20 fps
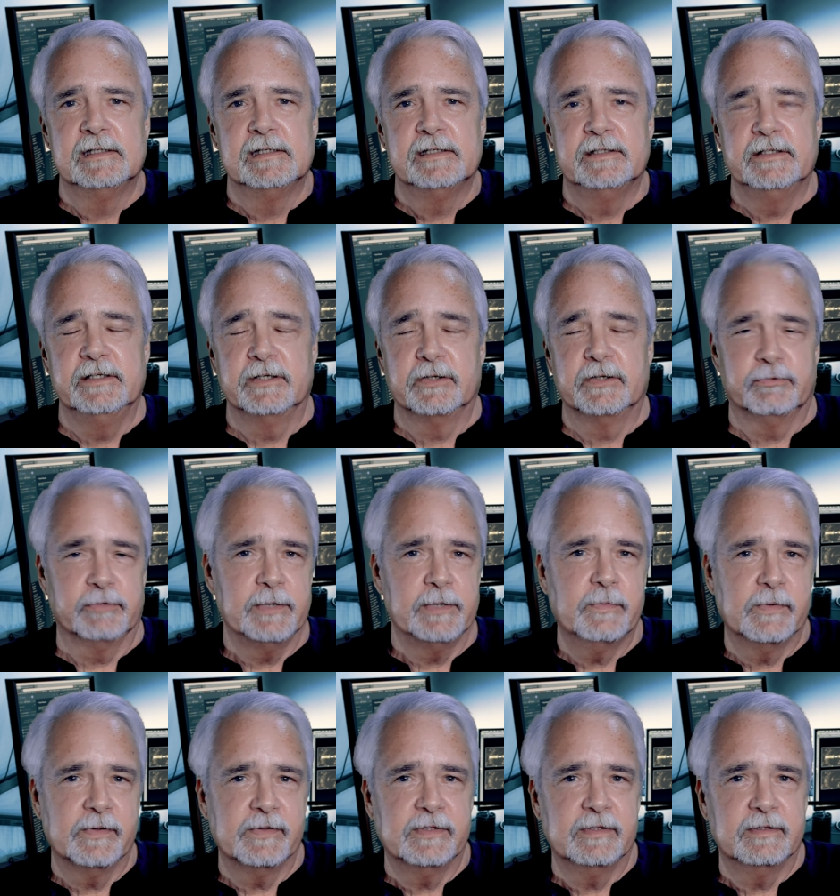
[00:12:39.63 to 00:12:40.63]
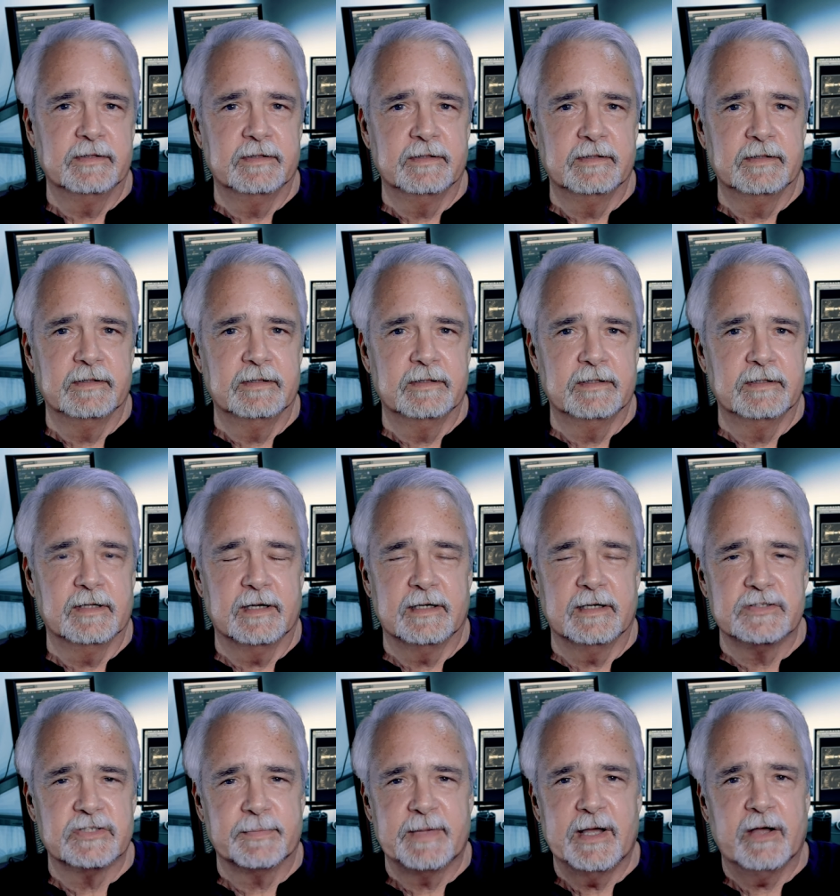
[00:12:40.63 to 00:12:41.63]
Do you agree with
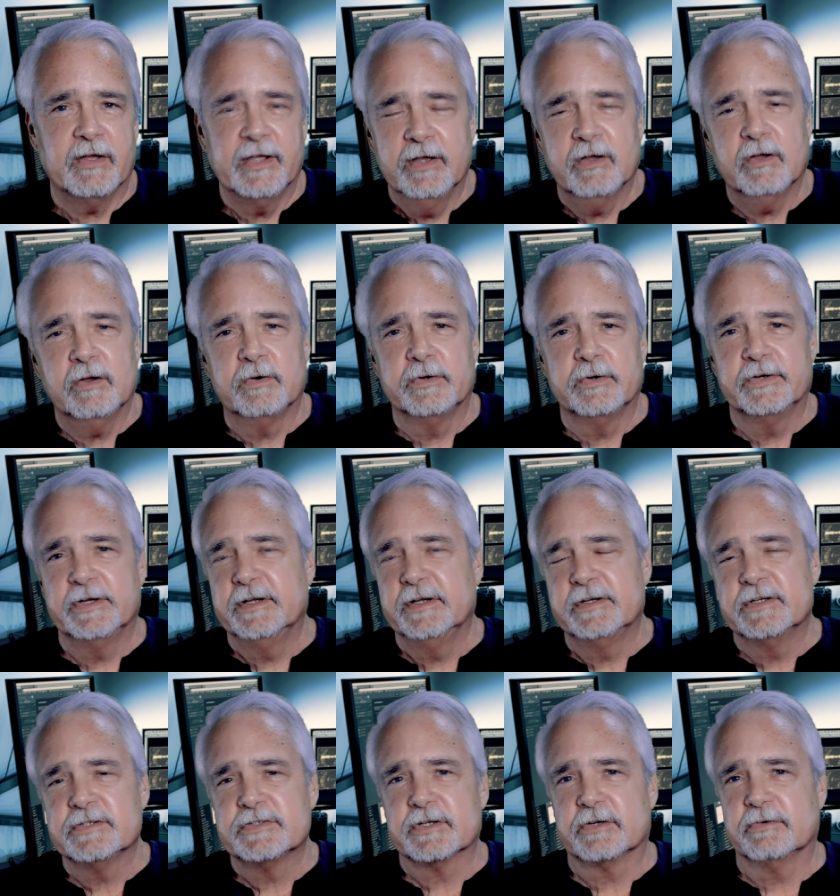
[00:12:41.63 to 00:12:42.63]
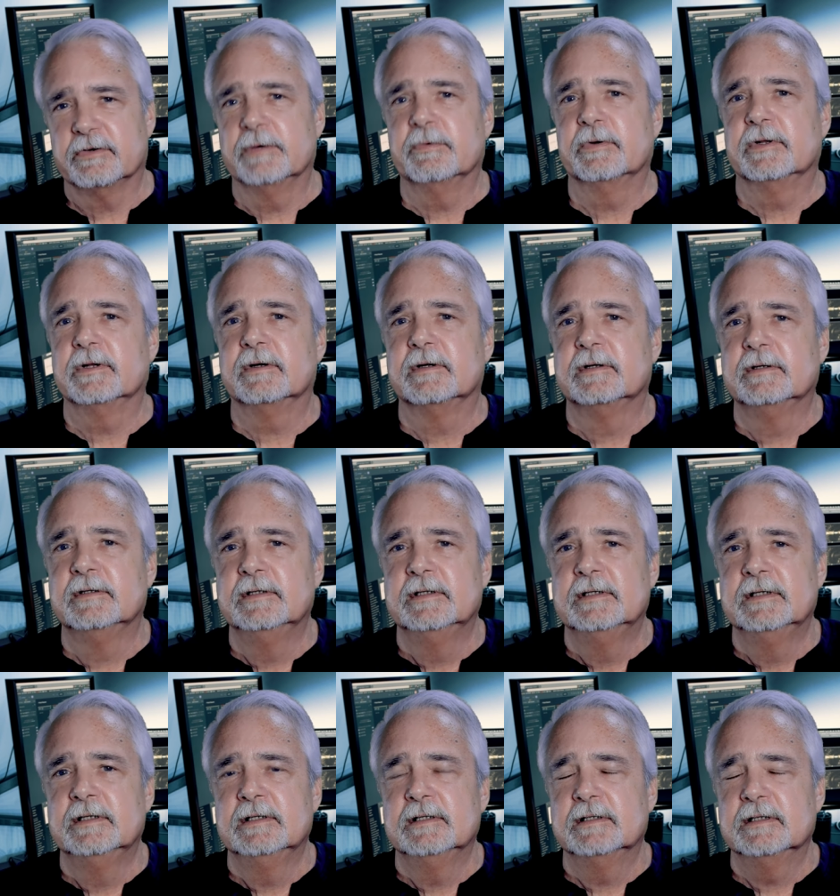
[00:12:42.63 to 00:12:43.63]
uh, Jemele Hill or do you disagree with her?
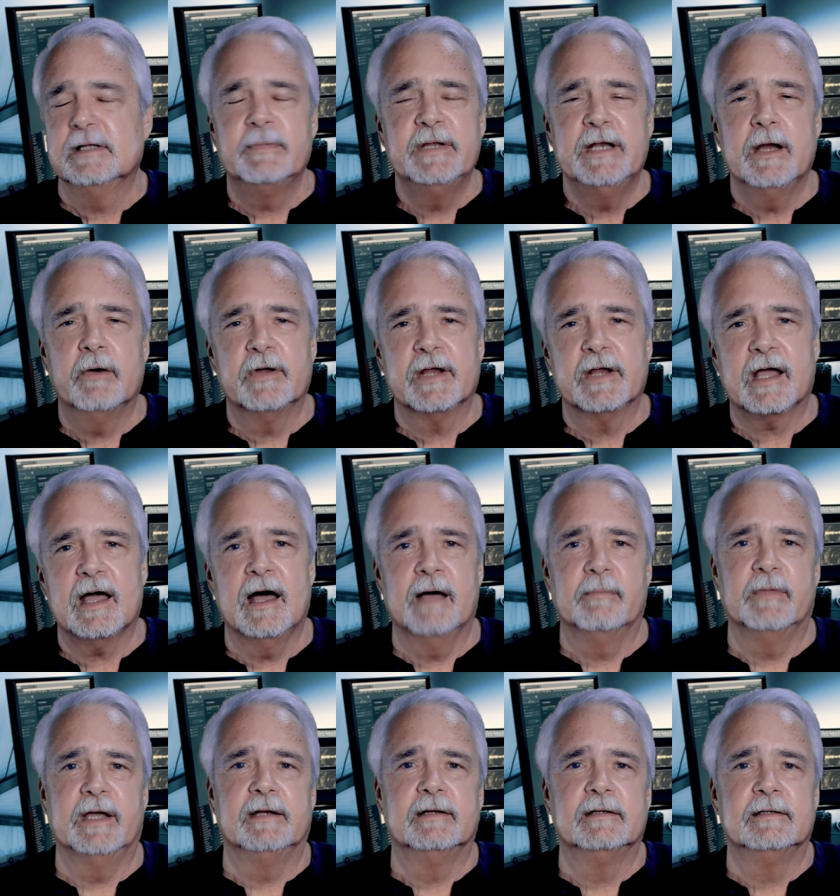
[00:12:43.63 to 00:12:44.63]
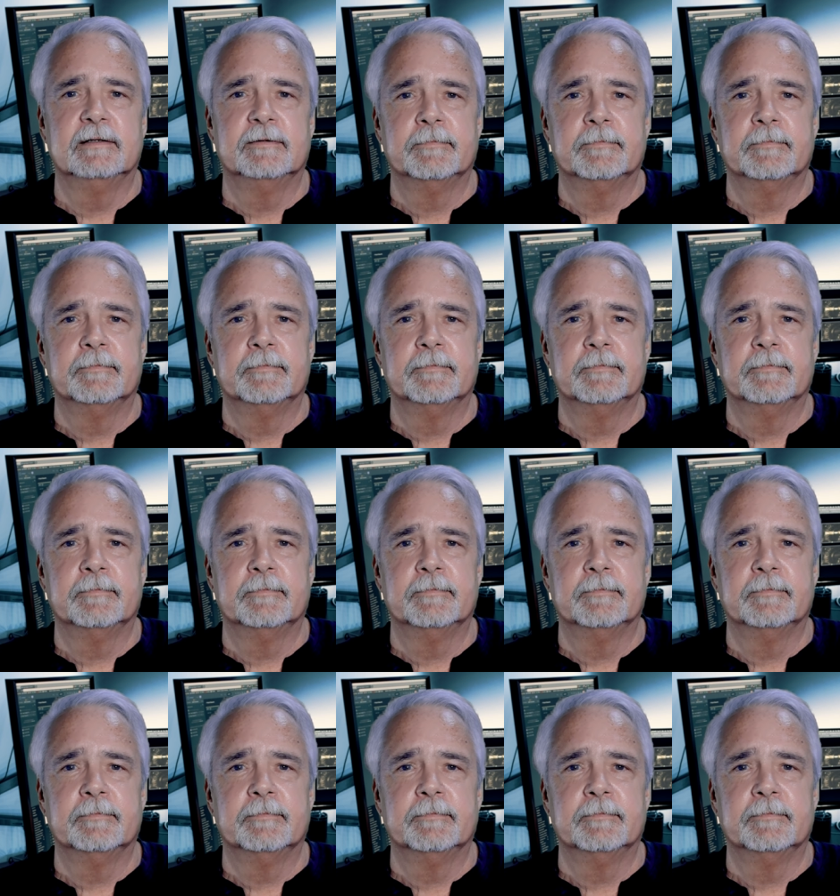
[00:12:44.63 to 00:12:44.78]
Let me know in a comment.